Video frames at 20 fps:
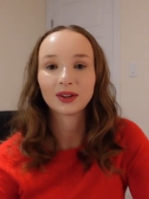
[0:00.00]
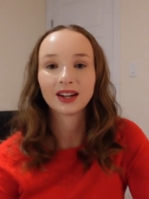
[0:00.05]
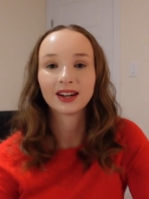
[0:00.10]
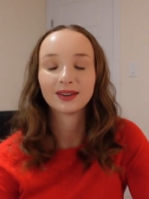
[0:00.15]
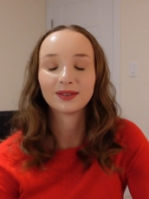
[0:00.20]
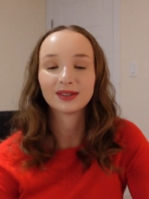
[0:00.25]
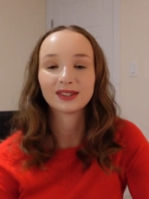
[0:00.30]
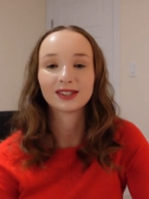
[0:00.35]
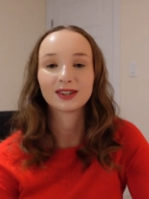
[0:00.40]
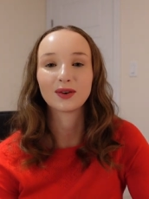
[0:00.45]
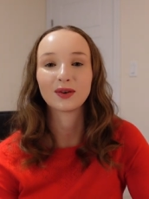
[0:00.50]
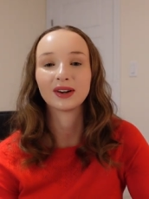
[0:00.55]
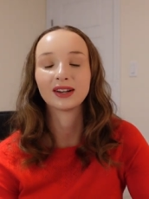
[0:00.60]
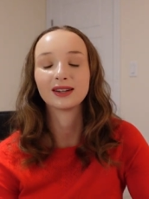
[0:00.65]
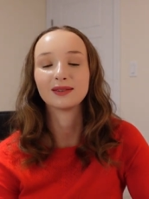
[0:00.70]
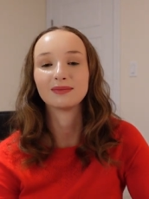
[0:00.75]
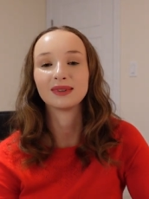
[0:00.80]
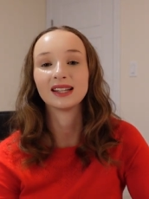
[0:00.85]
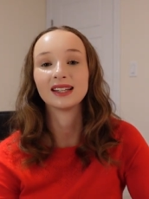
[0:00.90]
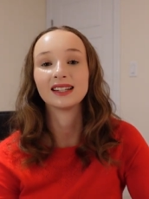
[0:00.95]
that it was going
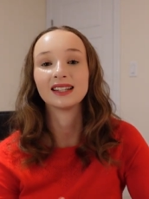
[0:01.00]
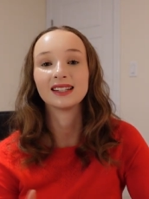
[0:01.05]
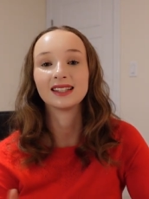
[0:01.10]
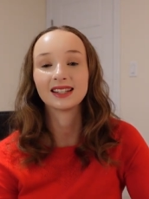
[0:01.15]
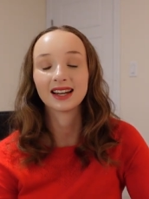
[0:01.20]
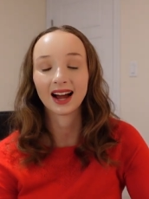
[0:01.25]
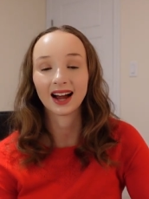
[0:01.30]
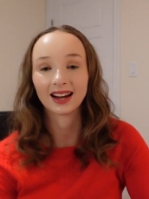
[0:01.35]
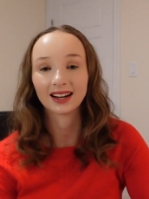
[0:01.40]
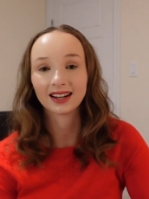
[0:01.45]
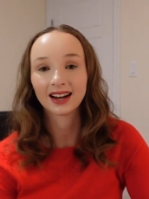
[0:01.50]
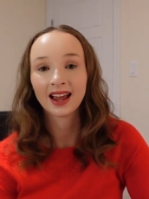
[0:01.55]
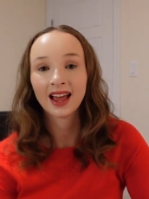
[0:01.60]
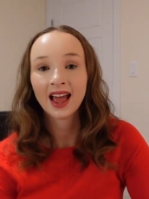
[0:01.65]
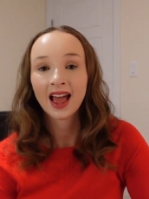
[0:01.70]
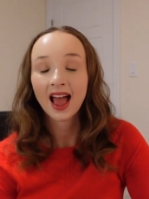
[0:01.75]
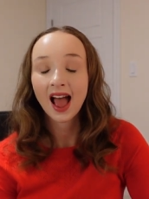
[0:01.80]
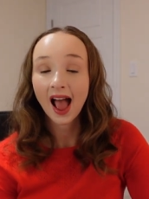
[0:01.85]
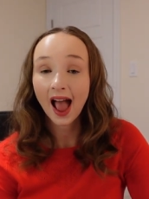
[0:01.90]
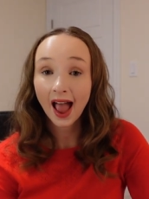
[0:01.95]
to be done.
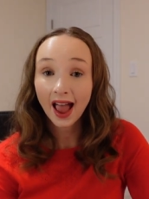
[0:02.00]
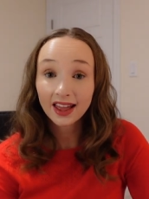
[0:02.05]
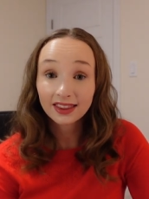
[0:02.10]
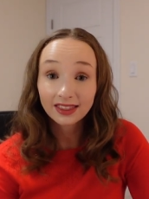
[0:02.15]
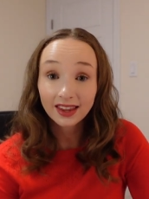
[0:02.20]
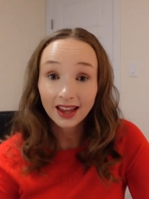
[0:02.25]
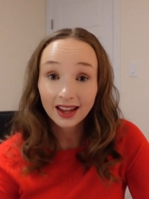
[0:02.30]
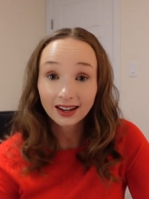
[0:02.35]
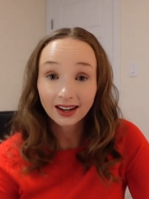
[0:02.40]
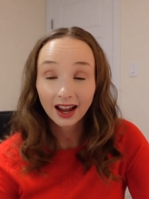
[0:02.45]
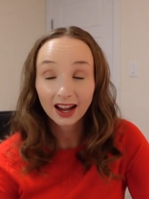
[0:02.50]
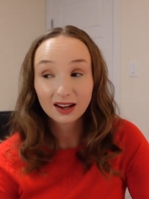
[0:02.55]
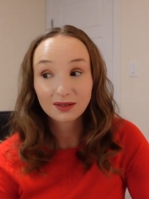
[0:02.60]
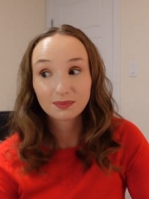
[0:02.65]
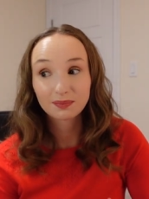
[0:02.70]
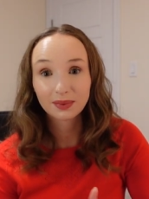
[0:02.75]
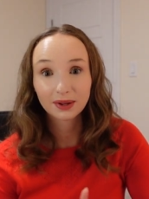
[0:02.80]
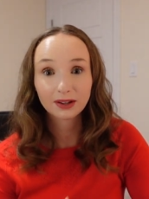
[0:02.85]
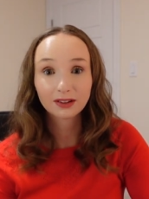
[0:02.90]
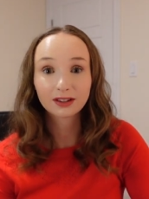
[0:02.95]
And then I
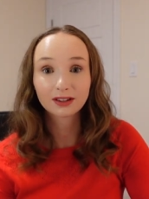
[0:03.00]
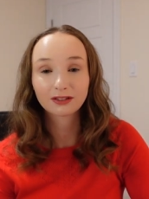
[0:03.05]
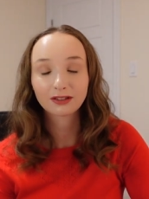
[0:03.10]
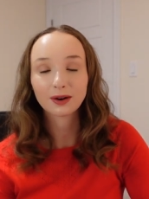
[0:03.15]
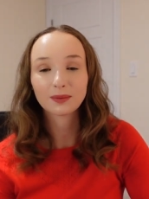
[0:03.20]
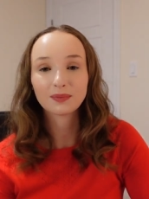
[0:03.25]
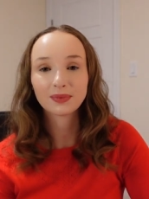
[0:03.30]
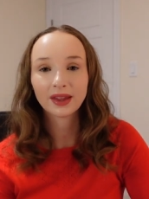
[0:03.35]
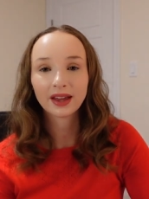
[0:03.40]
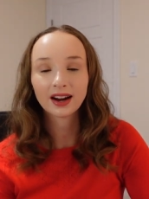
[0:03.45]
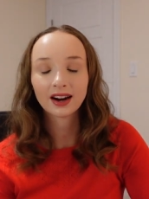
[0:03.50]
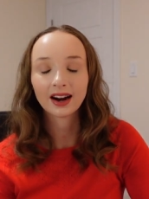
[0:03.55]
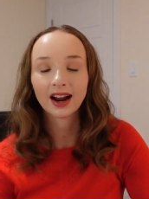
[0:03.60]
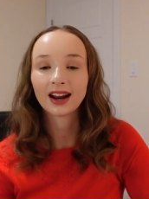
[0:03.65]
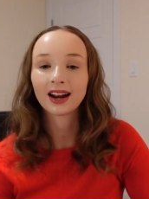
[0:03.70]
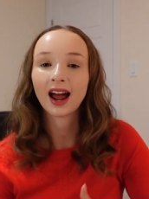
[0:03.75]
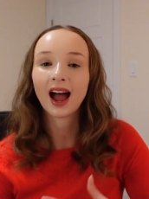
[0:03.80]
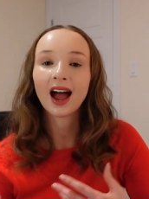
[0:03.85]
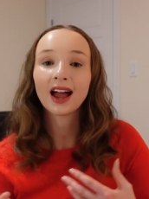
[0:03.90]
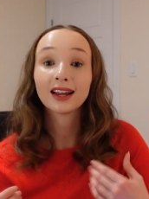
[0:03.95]
built from there
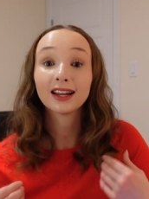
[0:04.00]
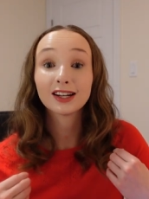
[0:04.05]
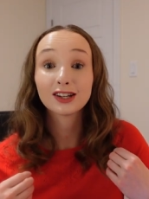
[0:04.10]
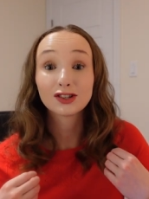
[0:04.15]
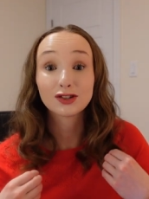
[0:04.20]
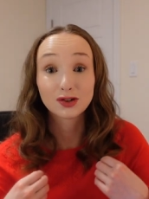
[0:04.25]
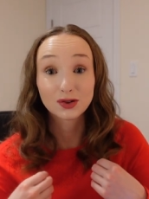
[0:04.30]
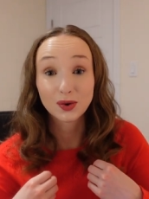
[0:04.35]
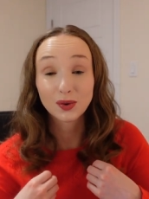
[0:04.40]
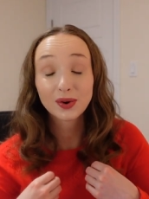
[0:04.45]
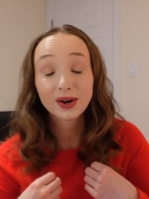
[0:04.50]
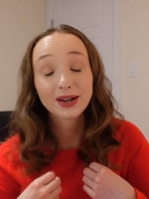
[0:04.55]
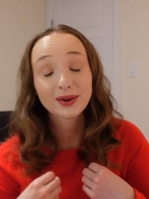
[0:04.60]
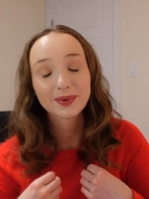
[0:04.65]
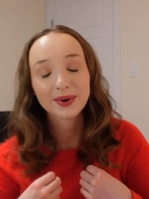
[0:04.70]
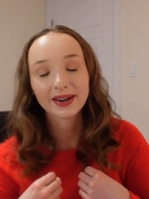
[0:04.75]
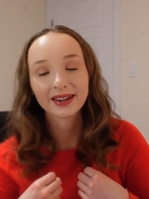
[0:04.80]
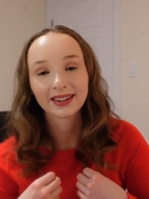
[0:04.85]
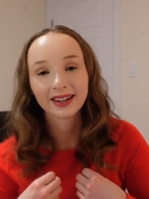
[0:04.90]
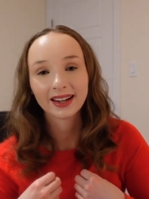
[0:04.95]
and I enjoy
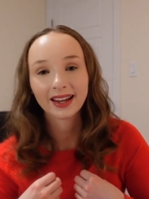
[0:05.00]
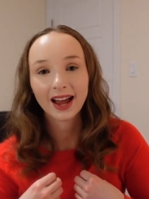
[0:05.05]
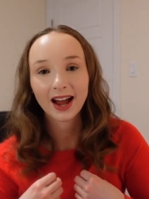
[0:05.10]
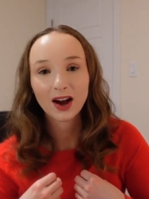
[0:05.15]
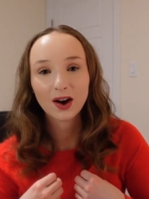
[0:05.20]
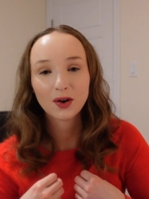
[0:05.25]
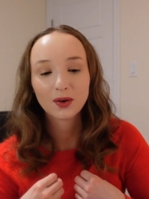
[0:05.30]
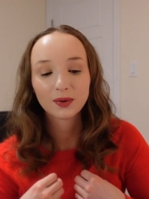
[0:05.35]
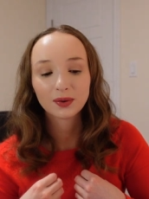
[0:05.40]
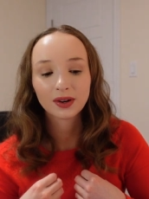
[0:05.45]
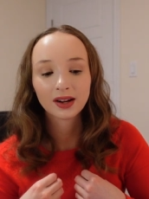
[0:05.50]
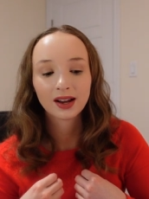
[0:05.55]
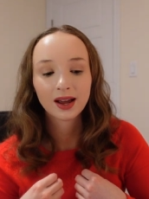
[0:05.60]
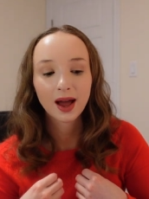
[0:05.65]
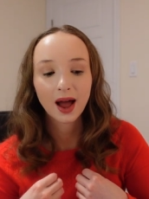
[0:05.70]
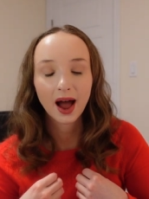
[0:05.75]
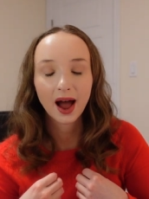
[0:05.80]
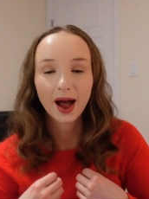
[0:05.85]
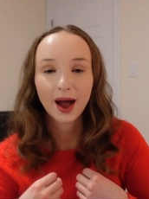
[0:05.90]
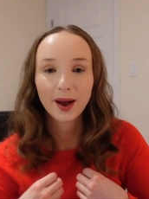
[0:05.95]
working out,
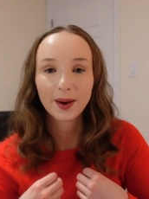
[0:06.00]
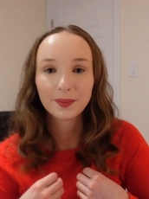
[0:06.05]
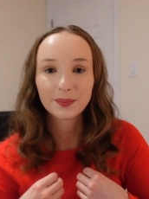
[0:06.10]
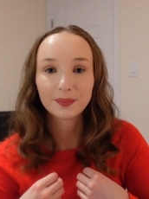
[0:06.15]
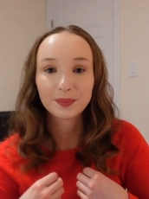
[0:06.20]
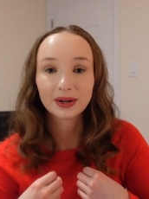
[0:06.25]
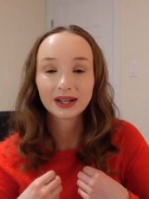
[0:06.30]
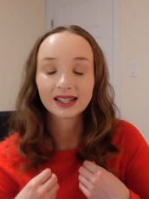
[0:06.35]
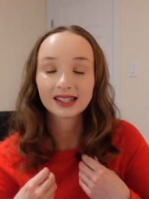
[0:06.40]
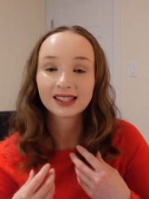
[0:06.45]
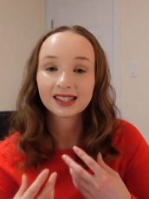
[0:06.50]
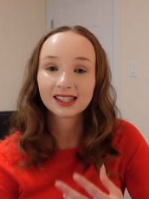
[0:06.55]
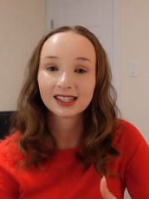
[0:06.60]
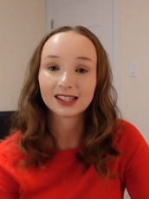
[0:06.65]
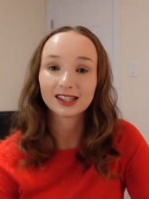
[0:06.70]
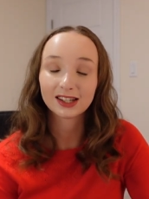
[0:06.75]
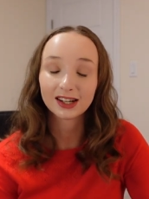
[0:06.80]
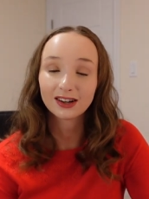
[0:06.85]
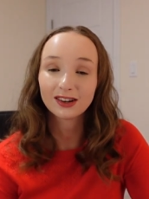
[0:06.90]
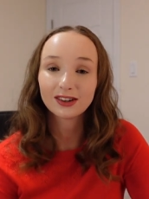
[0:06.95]
um, but it
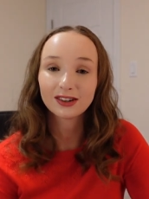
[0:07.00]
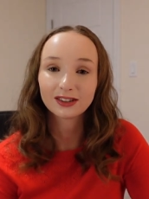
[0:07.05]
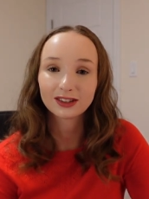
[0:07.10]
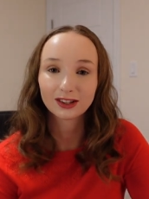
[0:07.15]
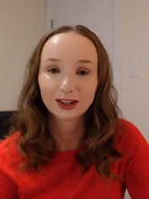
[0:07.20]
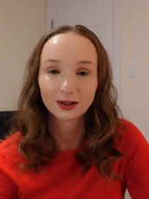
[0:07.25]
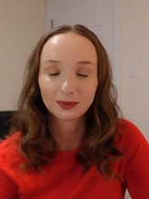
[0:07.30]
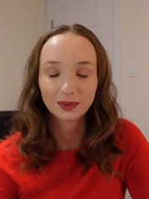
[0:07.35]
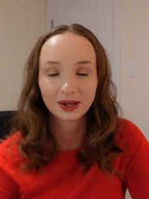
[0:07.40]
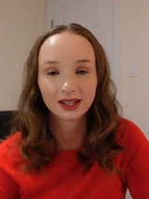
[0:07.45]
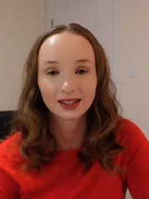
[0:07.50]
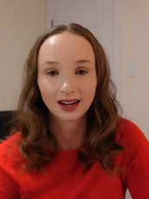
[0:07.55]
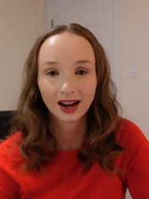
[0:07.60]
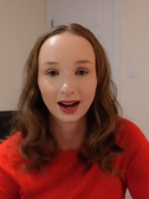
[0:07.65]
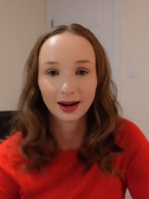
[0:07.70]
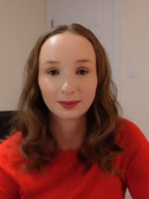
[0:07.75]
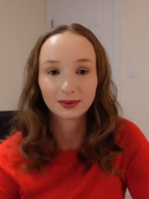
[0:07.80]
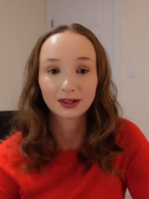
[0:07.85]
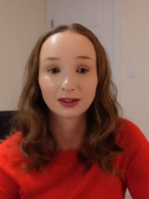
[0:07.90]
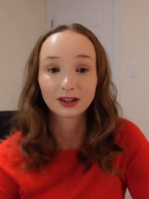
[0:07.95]
still took me
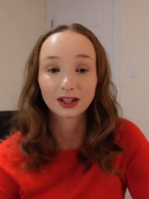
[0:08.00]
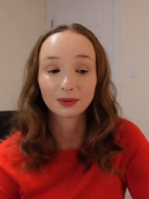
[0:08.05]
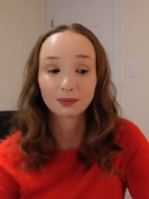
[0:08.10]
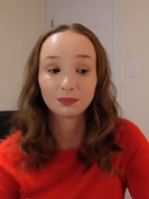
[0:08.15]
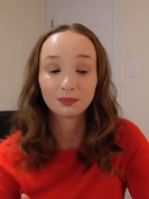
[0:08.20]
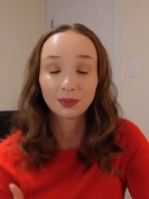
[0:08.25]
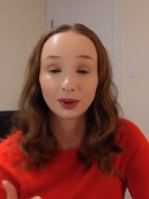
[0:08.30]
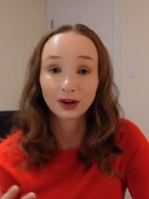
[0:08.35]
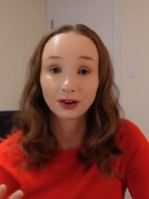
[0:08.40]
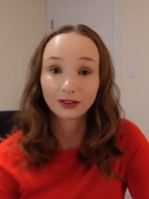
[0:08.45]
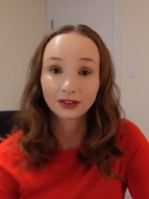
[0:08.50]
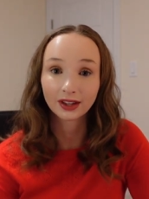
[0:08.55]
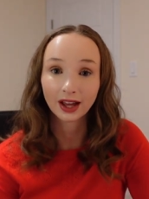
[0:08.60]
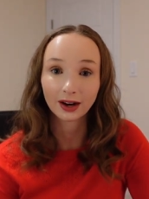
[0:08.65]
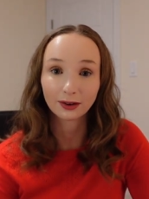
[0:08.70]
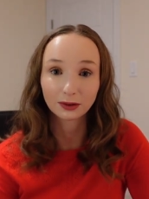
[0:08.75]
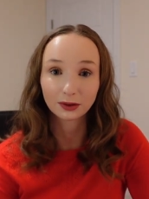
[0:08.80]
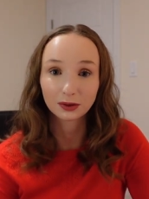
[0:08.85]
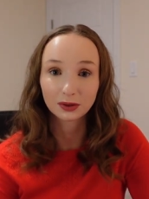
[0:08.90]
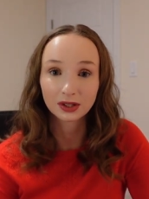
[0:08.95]
time to build
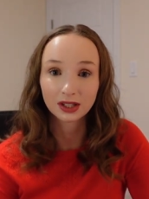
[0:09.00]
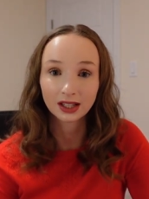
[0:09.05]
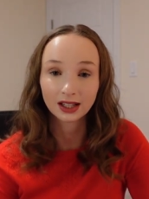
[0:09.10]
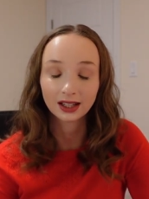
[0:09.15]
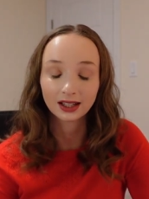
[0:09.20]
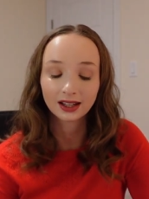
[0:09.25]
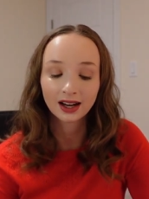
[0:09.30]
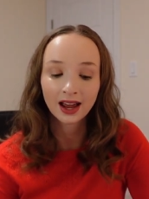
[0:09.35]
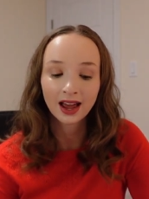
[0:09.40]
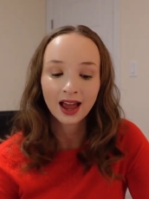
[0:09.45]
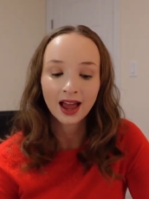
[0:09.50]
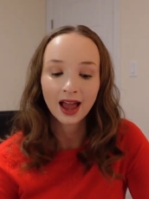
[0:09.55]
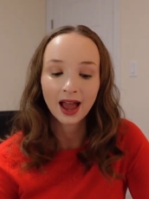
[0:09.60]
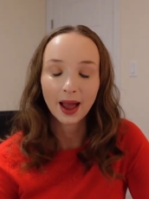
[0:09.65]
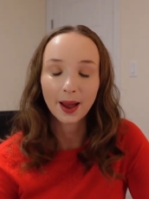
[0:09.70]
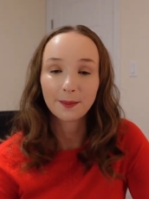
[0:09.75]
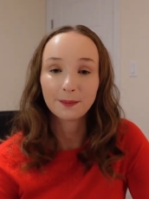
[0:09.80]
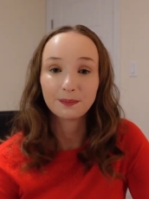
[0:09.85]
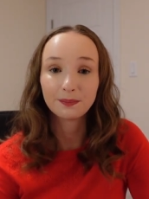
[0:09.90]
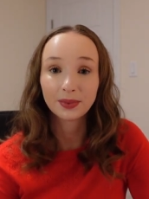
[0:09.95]
that routine
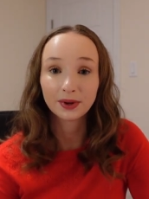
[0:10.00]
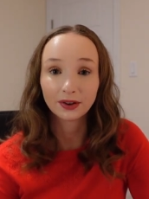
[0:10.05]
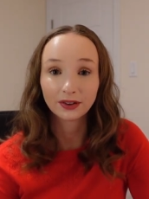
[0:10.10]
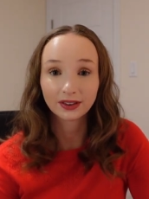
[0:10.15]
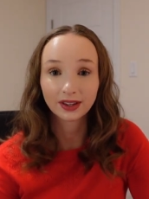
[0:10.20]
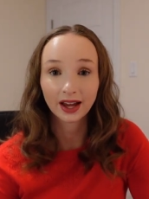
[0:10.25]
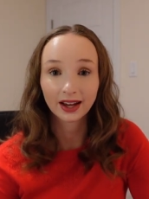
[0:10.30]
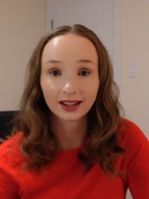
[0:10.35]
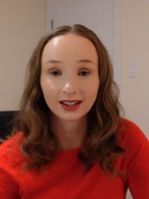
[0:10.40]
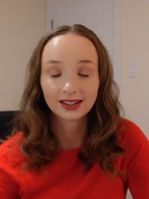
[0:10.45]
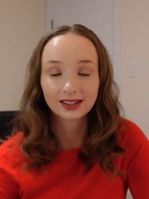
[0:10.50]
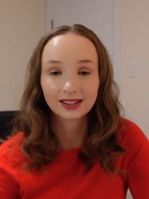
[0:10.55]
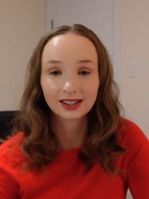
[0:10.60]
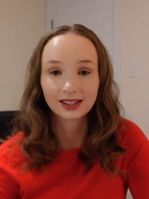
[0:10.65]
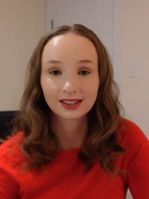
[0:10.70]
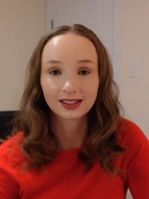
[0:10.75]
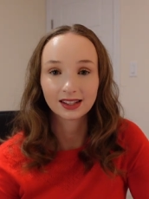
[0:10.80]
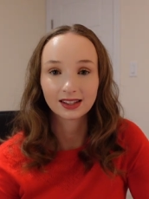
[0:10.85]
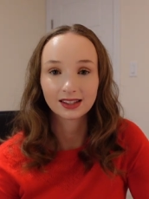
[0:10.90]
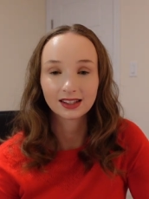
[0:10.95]
and build that
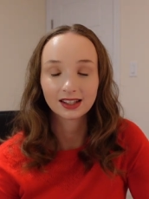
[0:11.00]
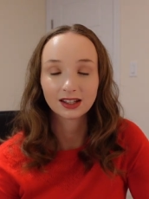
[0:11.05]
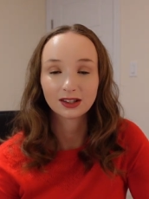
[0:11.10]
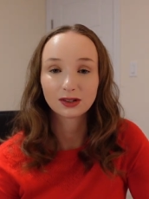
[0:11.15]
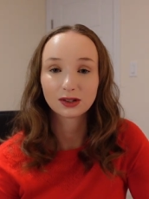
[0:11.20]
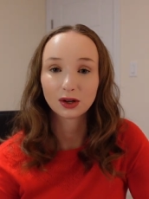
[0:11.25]
consistency.